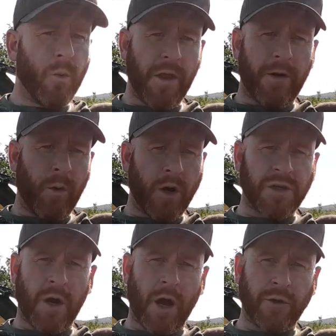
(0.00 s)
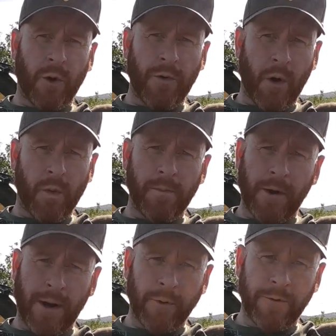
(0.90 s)
Whether it works or not, I don't know.
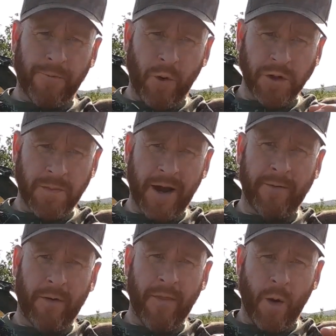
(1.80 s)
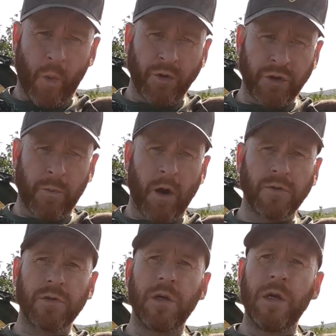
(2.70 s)
But I'm going to focus my area on that one
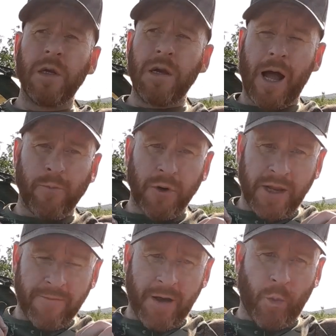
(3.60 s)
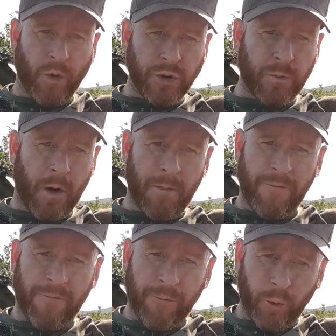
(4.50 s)
spot. I'm going to give that one spot my
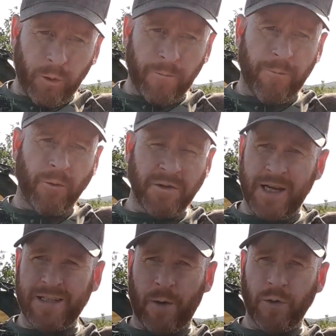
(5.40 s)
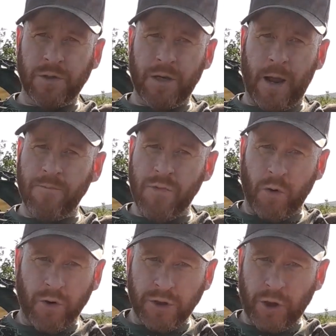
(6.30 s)
full 48 hours. I'm not
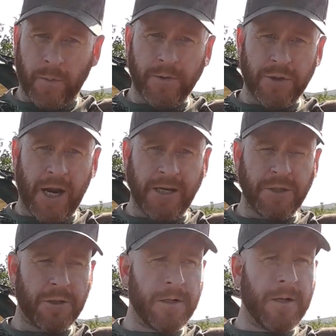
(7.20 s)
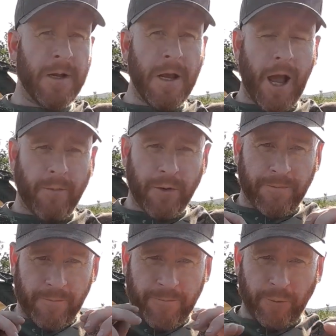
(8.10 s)
going to chop and change. I'm
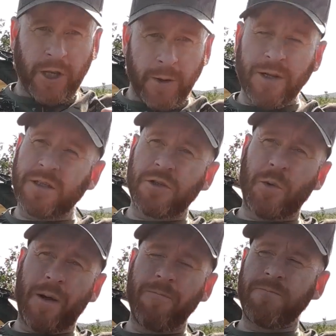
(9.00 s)
fully committed to it.